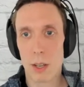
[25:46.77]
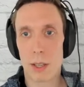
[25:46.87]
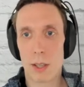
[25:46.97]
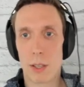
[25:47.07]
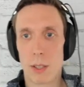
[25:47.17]

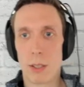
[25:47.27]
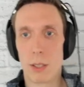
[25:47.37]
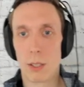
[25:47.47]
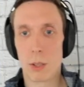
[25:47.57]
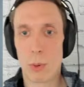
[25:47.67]
there.
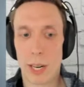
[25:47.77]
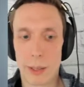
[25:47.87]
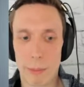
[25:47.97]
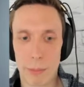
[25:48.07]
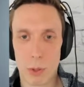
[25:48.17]
So when
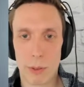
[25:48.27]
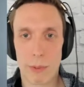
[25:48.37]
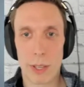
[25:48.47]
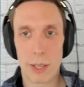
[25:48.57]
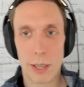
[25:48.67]
I sort of
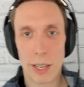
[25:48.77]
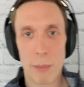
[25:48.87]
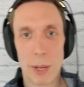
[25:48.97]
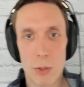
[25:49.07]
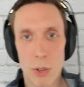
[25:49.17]
think
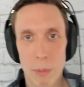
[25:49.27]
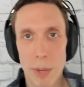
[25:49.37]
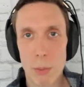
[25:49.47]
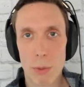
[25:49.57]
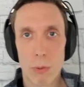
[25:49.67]
about sort of
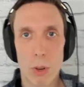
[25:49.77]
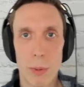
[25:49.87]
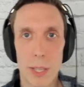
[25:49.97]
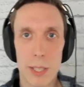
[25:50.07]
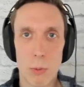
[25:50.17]
mental
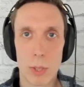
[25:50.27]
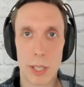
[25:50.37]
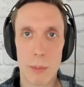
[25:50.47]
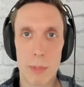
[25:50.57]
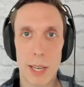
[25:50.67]
performance, it
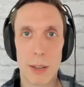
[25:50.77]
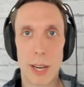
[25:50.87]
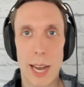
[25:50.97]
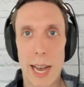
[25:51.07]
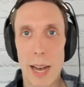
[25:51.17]
really comes down
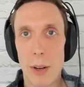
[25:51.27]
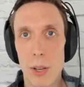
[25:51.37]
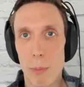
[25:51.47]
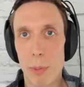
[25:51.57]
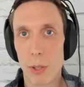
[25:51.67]
to how
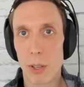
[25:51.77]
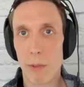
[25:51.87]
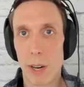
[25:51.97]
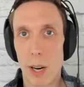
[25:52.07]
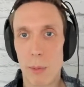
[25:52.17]
do you build
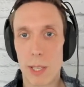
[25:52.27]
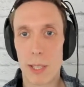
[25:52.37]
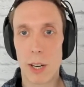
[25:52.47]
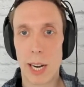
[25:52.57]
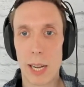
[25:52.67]
environments
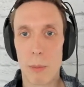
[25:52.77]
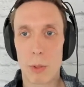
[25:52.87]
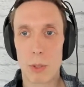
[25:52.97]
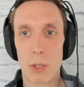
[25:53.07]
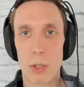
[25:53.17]
that are
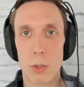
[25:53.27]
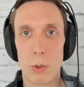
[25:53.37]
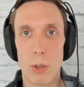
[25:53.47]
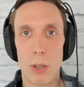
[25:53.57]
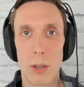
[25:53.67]
able
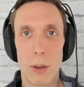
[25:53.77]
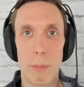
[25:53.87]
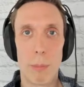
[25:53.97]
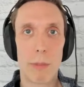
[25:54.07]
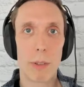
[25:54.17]
to
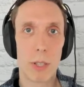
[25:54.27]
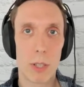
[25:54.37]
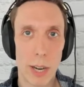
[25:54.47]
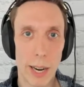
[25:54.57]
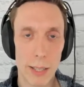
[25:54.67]
buffer
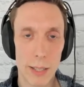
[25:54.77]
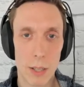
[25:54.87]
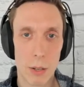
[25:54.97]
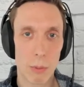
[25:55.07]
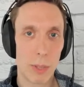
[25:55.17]
stress.
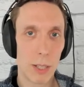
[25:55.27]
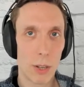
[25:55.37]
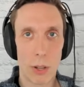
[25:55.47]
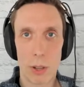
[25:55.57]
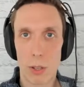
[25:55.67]
So these
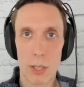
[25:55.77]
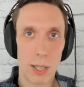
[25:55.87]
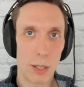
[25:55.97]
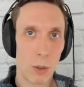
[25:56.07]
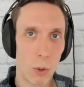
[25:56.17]
are the
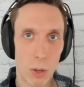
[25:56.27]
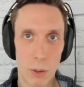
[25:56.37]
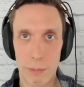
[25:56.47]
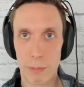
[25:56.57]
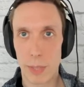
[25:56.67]
13
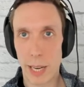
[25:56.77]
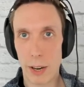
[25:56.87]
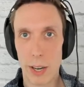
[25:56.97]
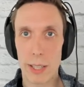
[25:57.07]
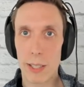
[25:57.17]
core
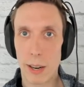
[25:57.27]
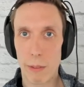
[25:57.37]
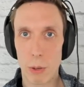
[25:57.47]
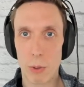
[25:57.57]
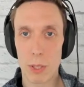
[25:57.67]
areas that I
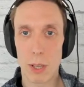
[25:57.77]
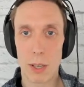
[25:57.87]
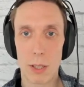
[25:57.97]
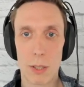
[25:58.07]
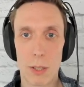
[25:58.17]
focus
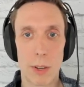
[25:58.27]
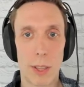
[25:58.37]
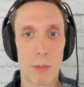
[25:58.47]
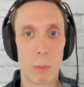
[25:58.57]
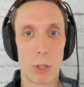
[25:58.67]
on. So
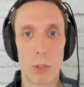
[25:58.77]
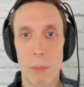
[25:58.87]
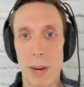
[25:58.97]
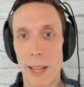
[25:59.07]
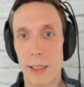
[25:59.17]
everything from
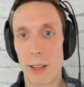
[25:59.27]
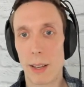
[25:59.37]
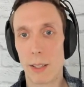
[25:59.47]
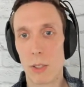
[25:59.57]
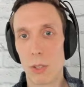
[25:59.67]
career
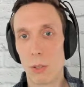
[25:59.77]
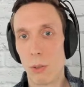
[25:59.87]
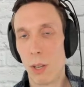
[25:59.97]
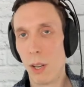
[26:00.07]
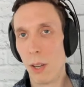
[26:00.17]
pathing to